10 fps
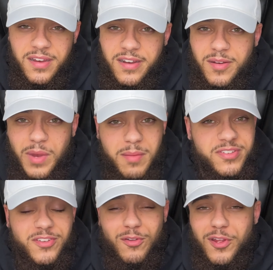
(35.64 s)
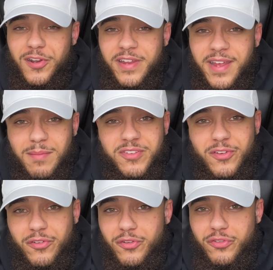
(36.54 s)
Um, I'm still learning, I'm
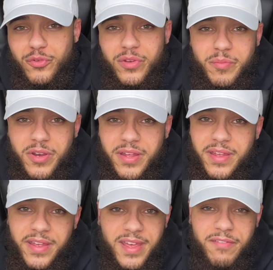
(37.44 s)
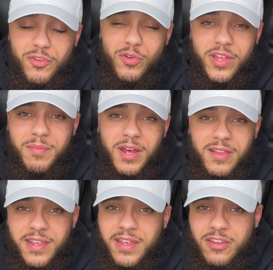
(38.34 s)
still new to it, but if you click my
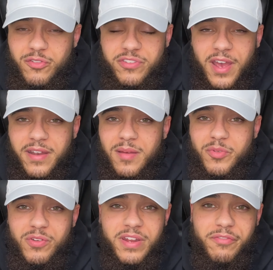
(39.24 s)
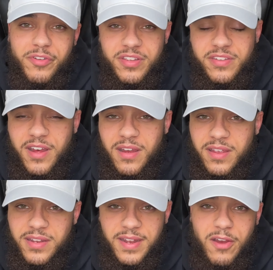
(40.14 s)
link and you sign up, you get a free stock,
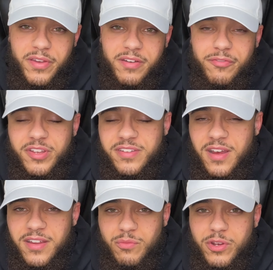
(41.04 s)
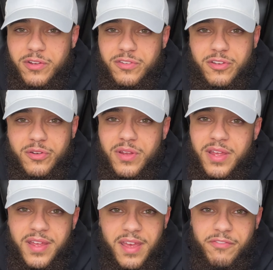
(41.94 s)
and then I'll get a free stock as well. So
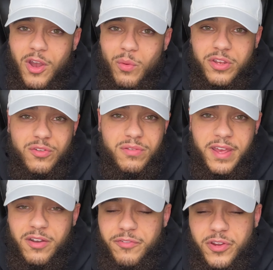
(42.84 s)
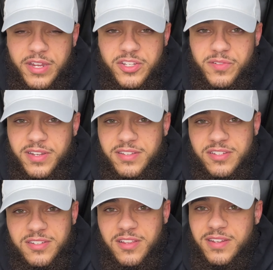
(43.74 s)
if y'all want to do that, or if you're interested,
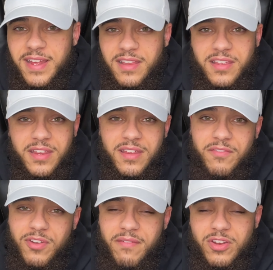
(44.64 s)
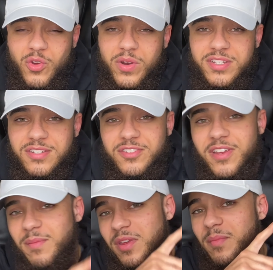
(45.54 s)
just click that link. If you have any questions, you
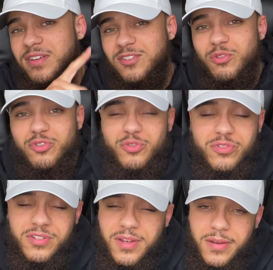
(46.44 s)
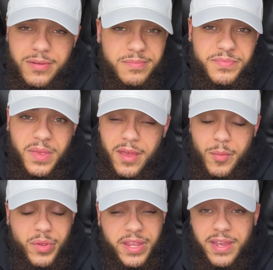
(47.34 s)
can hit me in my socials. Um,
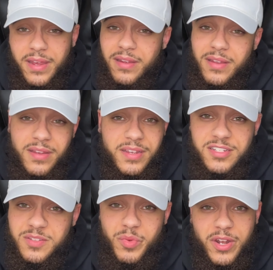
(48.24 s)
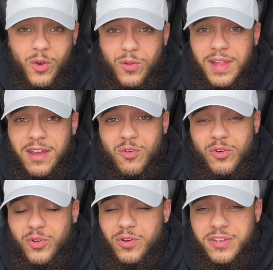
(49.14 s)
but yeah, it's just been a whole lot
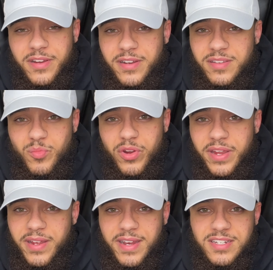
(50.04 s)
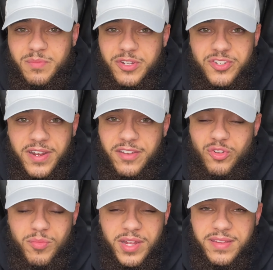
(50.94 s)
going on during this break. I've just been trying to do
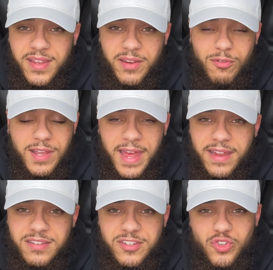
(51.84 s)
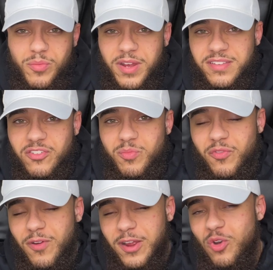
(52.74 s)
my thing, relax, enjoy myself
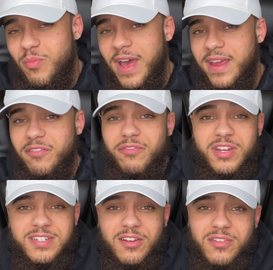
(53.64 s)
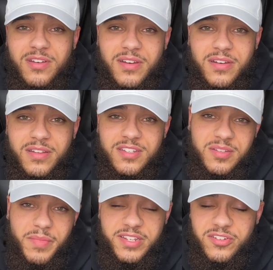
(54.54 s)
before I go back and finish out the, uh, the
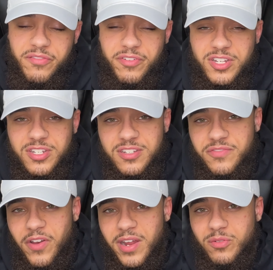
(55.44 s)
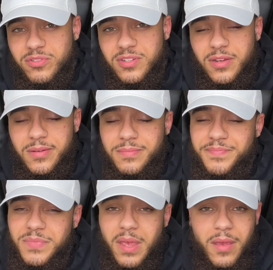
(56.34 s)
semester and finish these finals. Um,
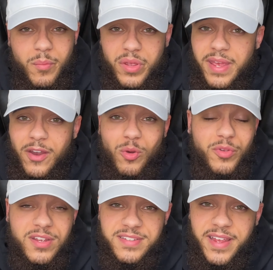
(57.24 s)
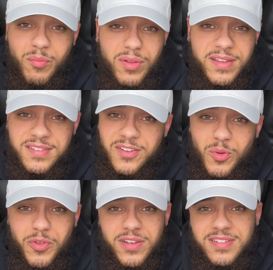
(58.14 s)
but yeah, hope y'all staying blessed,
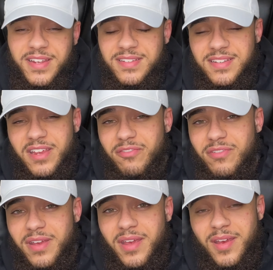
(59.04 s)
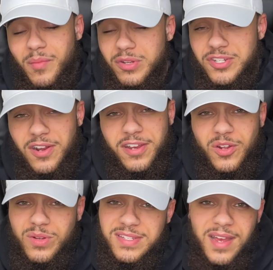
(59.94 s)
hope y'all staying safe. But you already know
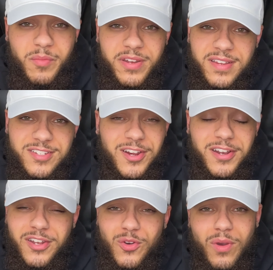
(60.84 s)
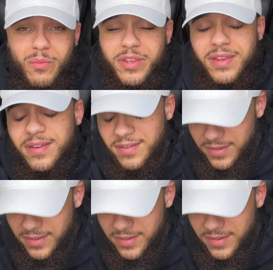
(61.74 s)
what time it is, you already know why we here.